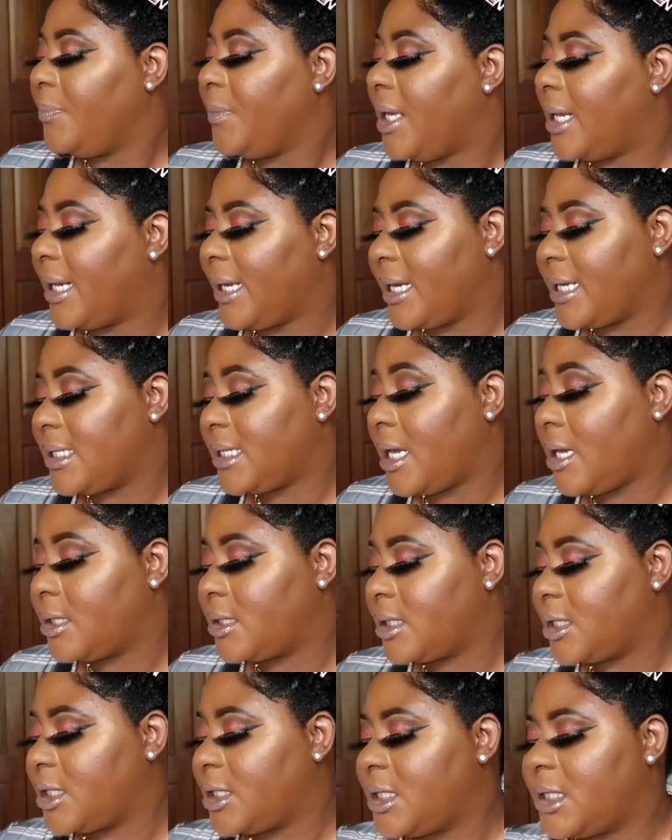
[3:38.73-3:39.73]
And I guess
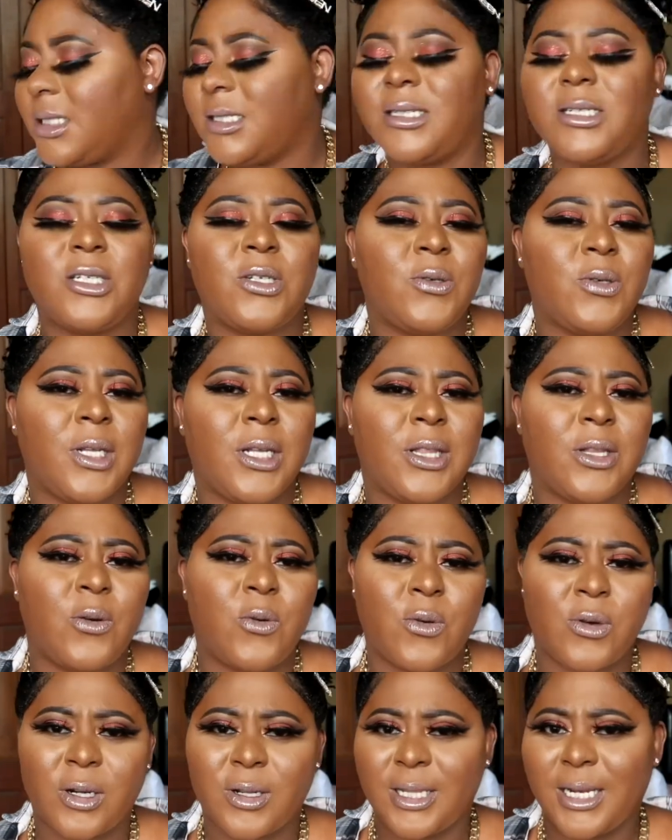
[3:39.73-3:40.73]
I'll do it in the
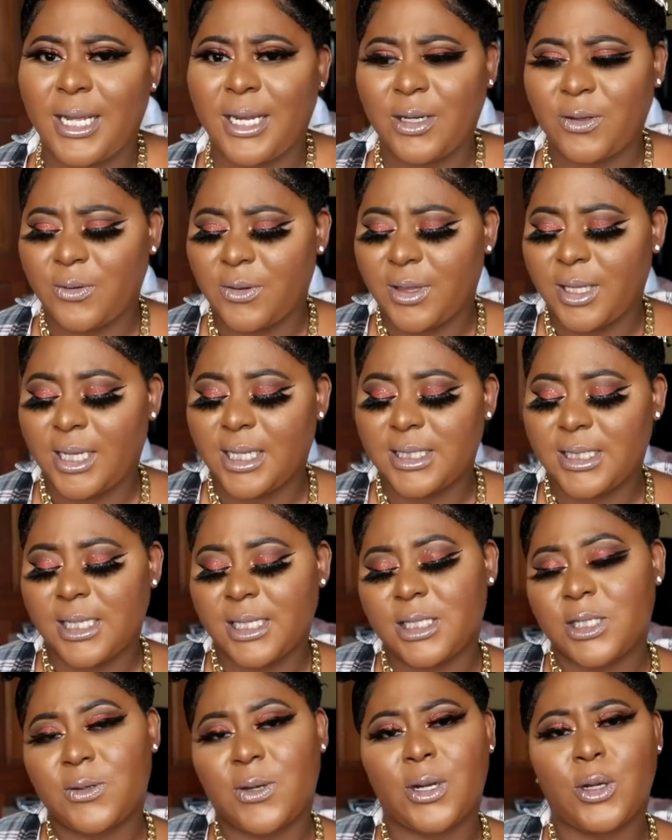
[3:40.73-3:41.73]
order that I do things
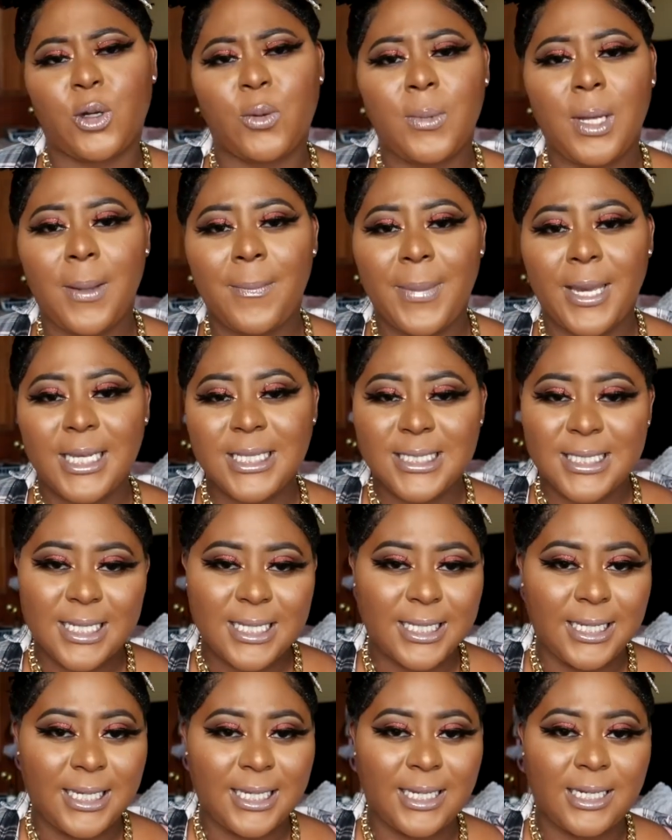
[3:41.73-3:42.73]
in. So I do my base
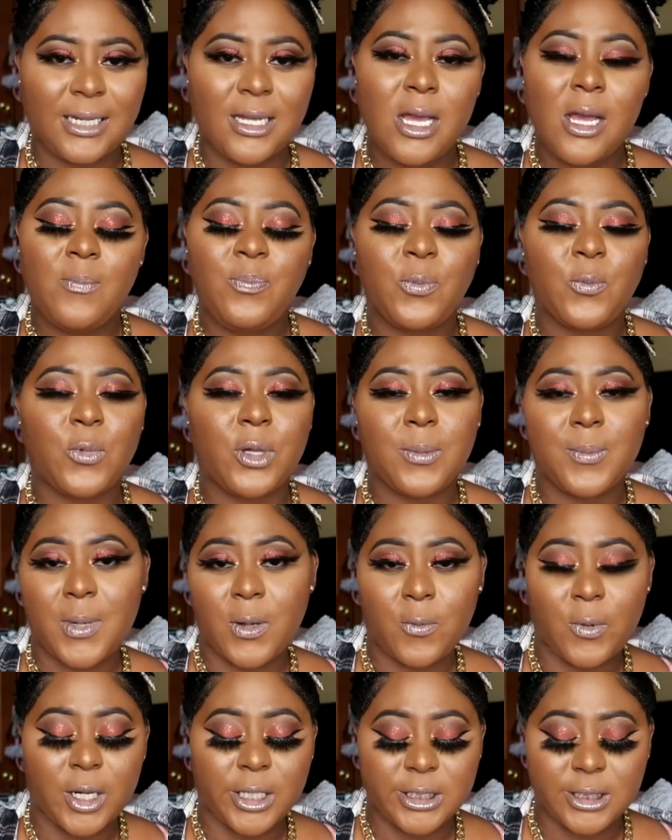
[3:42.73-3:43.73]
clean with my
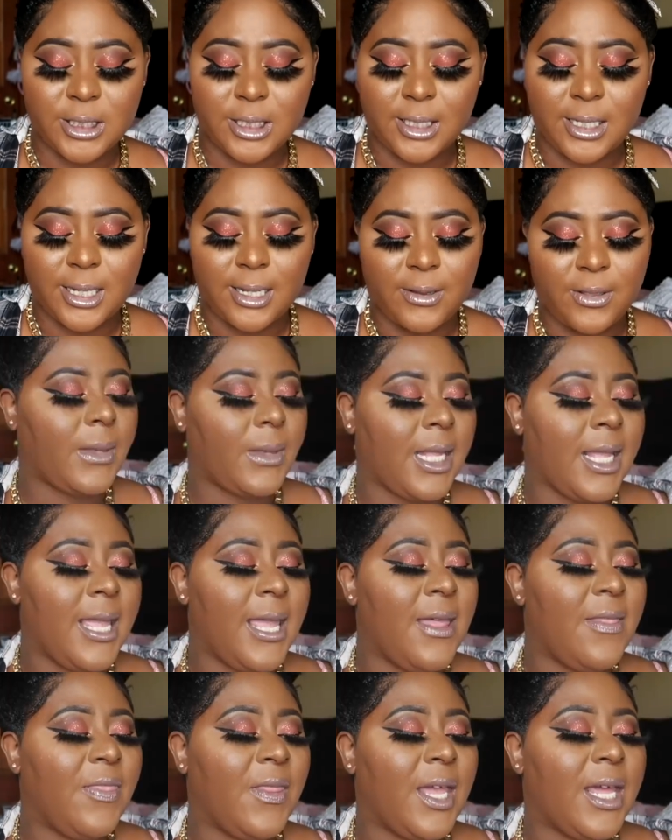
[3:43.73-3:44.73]
washcloth.
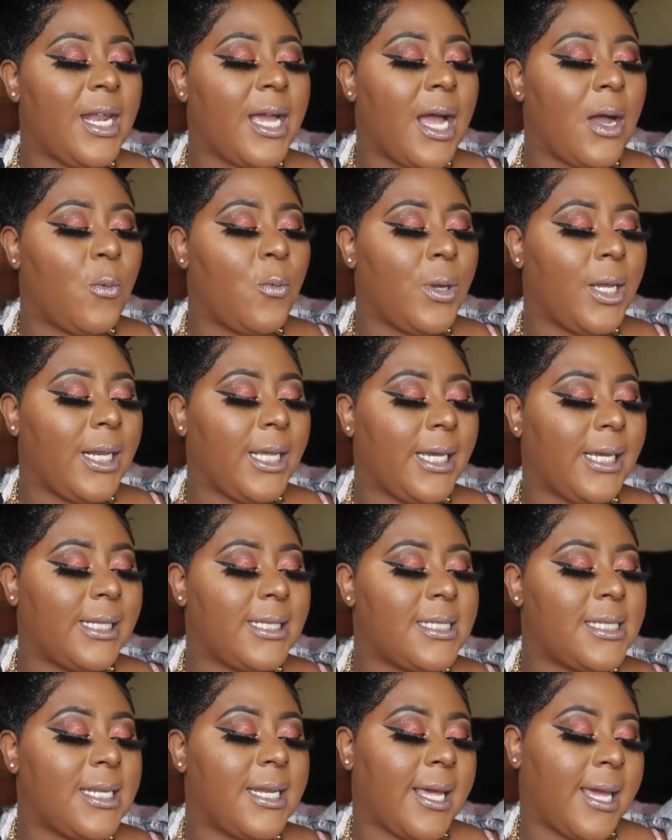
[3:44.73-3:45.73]
And then I went in
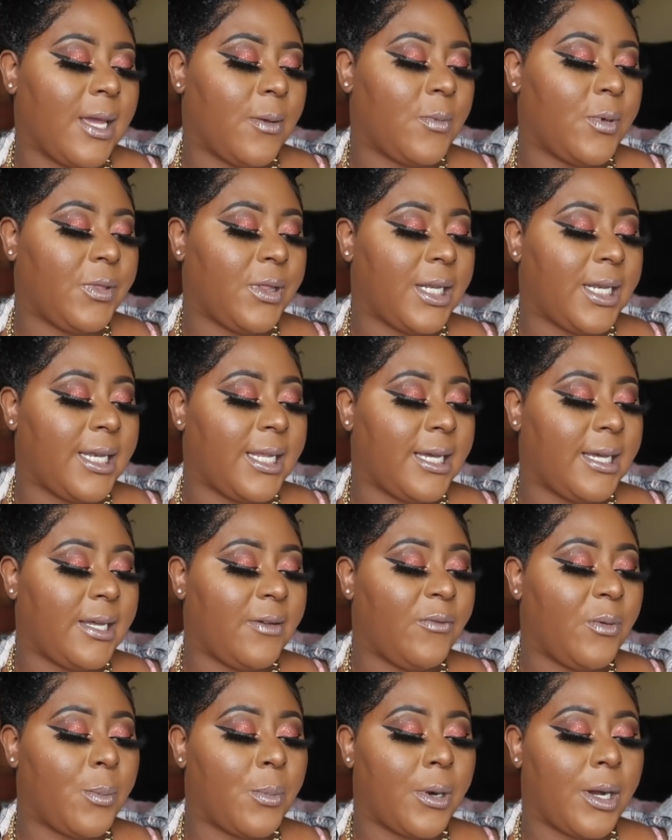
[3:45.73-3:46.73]
today with the
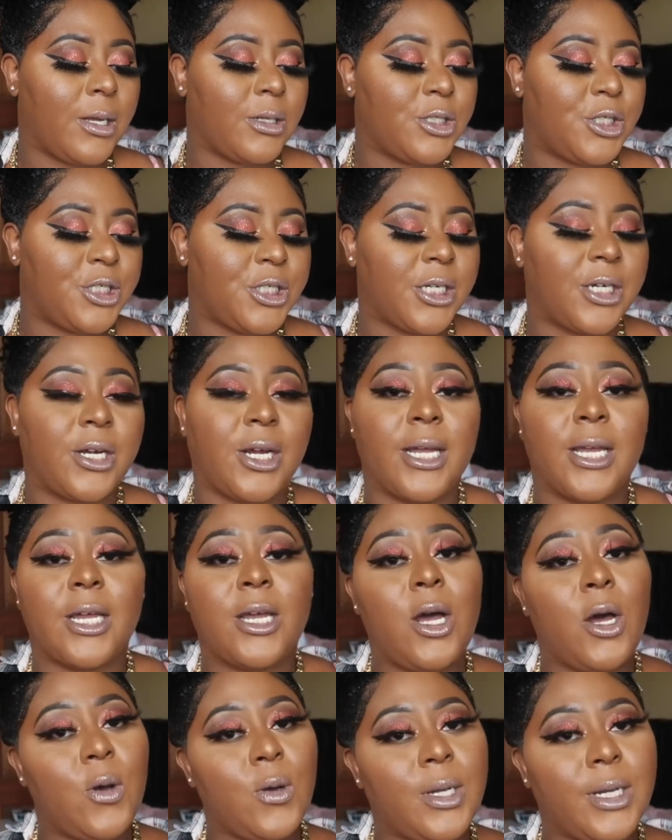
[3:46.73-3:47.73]
Dove brown sugar and
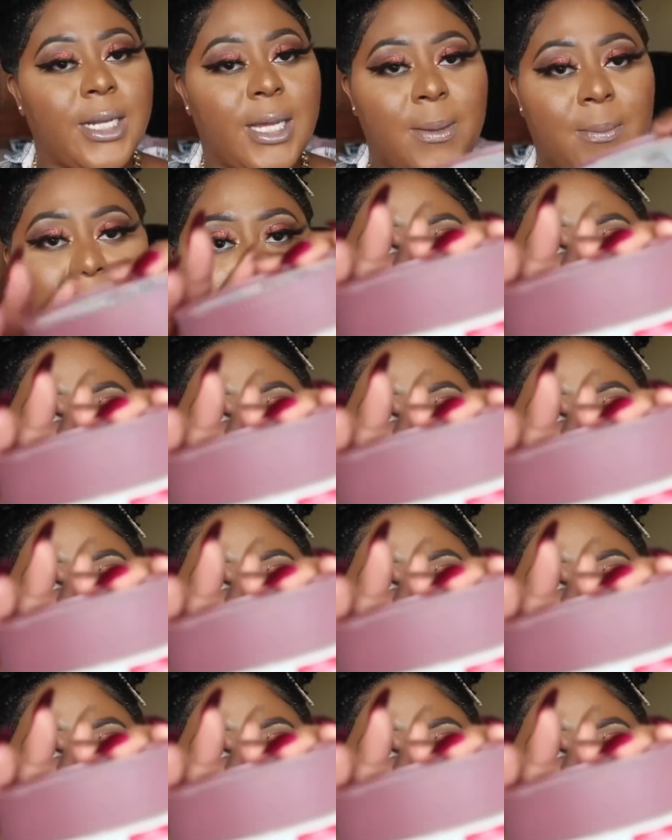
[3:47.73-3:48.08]
coconut